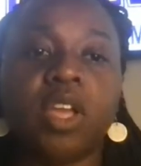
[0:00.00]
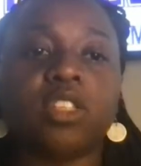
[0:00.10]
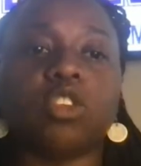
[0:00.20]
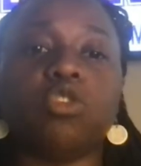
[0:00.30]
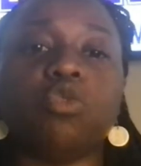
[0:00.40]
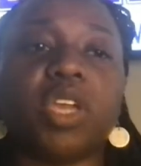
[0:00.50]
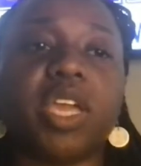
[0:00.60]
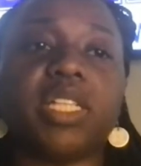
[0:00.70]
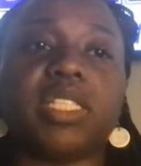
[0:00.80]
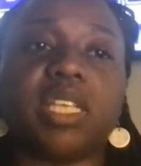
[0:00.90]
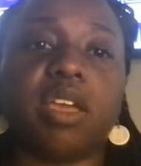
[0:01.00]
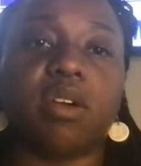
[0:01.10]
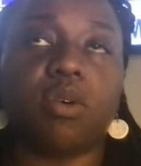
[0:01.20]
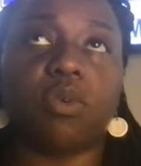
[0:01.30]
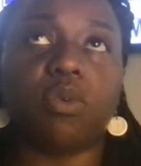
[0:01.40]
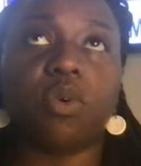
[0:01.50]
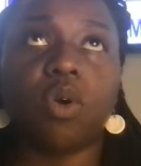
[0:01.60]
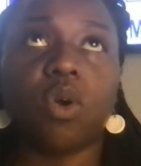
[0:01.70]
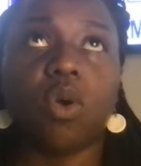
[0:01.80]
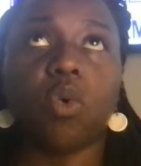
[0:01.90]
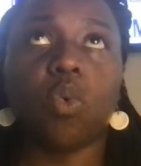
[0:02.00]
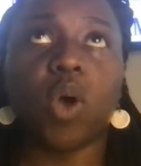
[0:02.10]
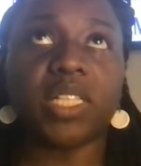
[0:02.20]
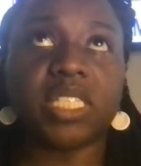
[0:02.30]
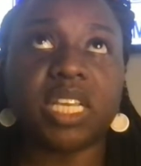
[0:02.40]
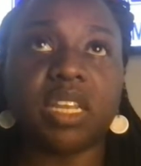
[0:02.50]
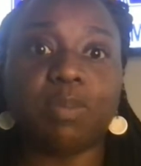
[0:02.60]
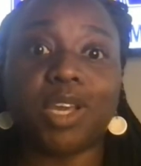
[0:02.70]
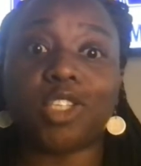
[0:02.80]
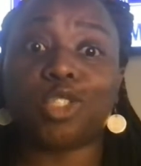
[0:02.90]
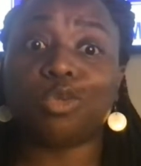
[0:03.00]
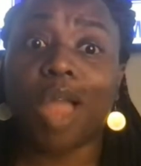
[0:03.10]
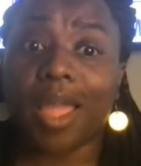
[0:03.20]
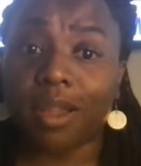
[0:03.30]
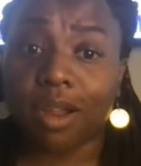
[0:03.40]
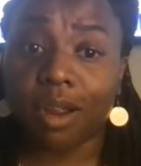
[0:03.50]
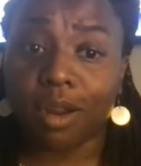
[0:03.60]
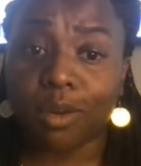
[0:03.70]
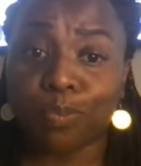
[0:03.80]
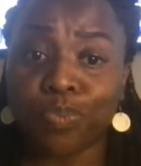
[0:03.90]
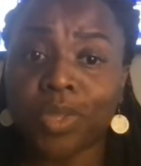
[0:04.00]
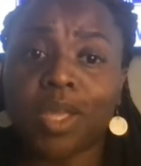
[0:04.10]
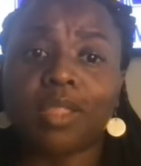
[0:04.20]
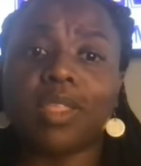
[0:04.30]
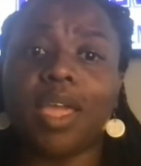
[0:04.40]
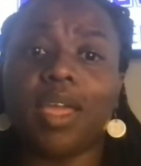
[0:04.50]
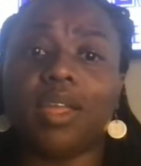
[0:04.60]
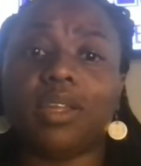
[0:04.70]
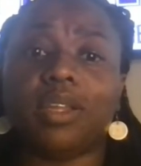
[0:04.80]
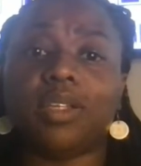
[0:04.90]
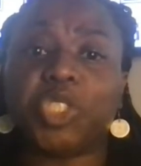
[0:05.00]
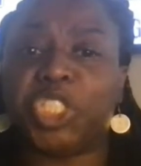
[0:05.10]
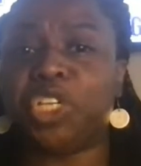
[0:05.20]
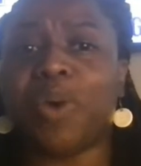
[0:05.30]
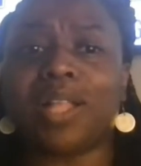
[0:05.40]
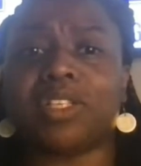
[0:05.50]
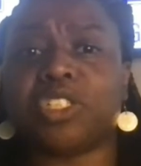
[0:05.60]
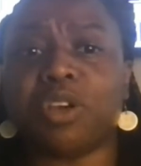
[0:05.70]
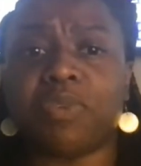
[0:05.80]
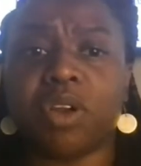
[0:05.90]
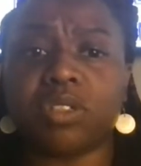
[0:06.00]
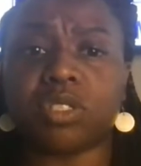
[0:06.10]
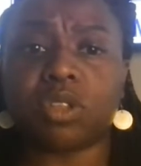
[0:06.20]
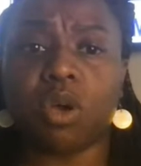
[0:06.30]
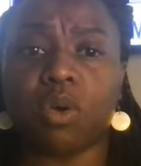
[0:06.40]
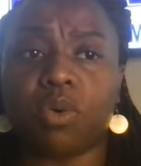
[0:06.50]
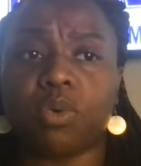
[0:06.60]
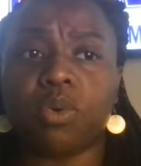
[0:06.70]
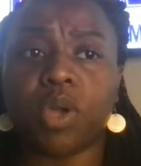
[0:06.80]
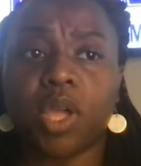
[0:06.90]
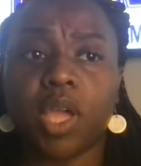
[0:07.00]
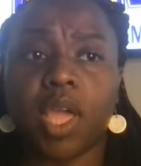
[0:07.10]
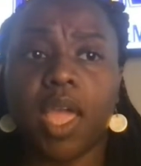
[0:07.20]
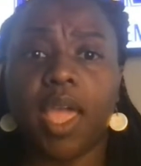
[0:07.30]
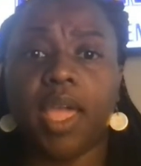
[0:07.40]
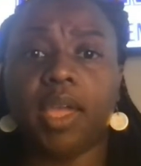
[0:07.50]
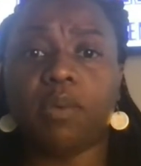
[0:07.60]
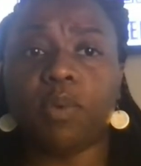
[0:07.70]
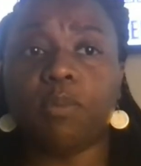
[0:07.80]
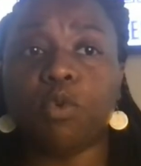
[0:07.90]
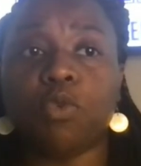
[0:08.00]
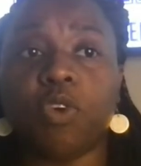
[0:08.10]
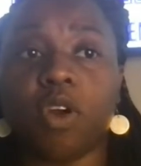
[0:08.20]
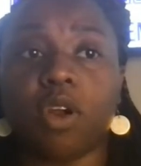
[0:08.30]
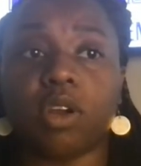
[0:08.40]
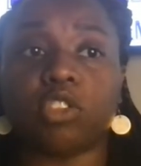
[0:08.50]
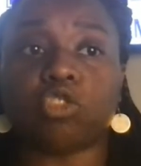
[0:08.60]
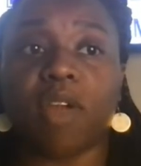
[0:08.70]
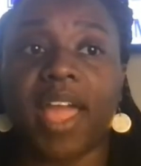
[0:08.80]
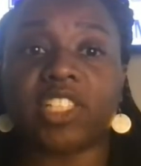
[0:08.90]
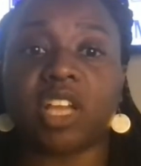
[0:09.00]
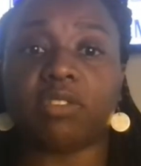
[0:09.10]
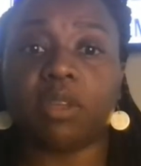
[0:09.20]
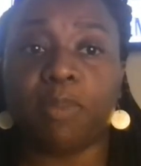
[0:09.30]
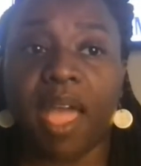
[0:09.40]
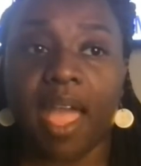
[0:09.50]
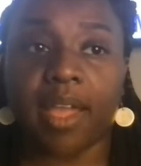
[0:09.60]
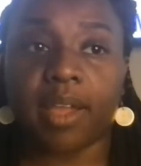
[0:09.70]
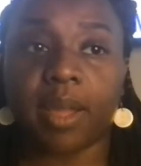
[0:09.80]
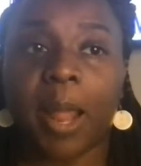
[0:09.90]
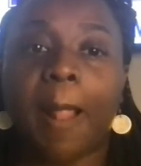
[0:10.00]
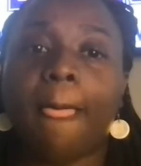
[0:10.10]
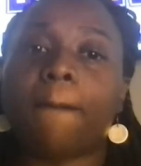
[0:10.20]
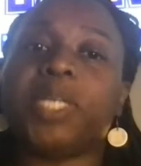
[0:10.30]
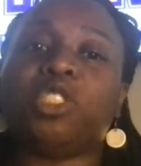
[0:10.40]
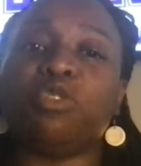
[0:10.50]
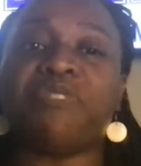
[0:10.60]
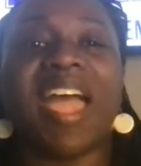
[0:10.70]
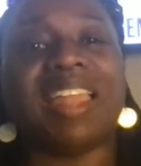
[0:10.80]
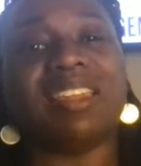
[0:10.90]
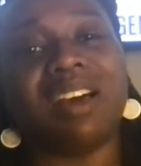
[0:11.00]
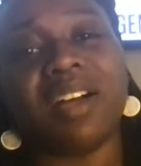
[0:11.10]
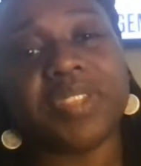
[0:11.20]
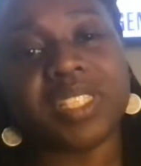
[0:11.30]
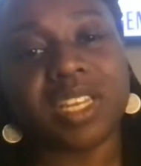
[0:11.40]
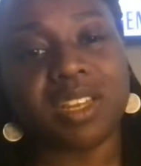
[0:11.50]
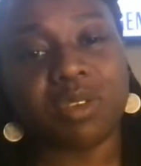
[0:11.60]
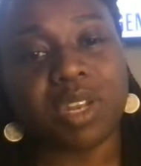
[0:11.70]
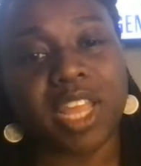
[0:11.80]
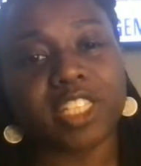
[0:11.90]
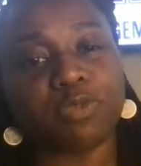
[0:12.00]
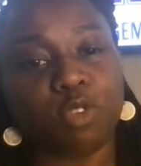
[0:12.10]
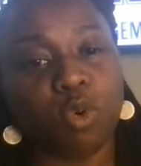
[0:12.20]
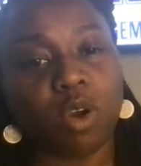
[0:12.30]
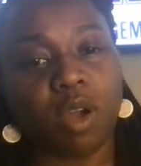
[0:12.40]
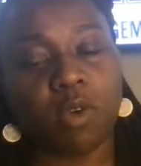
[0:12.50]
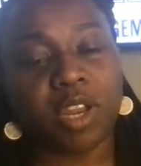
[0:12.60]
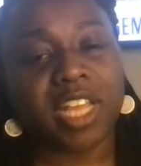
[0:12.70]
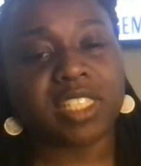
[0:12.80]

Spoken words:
So you can't tell one tenant because you like her that she don't have to shovel her snow and remove her trash out the back, but you finding the other tenant on the next floor, in the